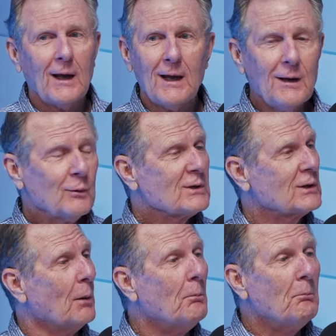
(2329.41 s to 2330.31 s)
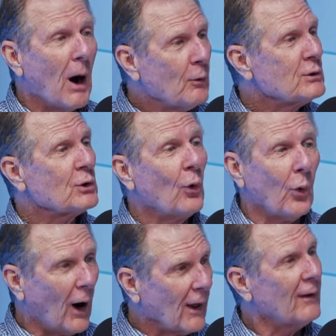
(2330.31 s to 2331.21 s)
He was the most
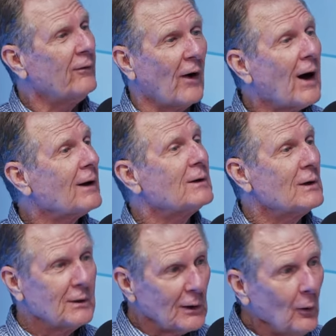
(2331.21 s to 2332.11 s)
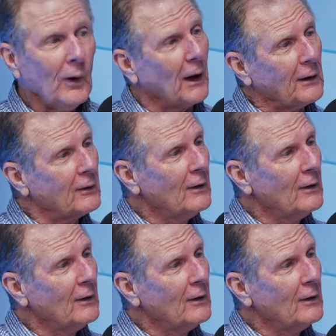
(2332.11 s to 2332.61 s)
qualified to do it.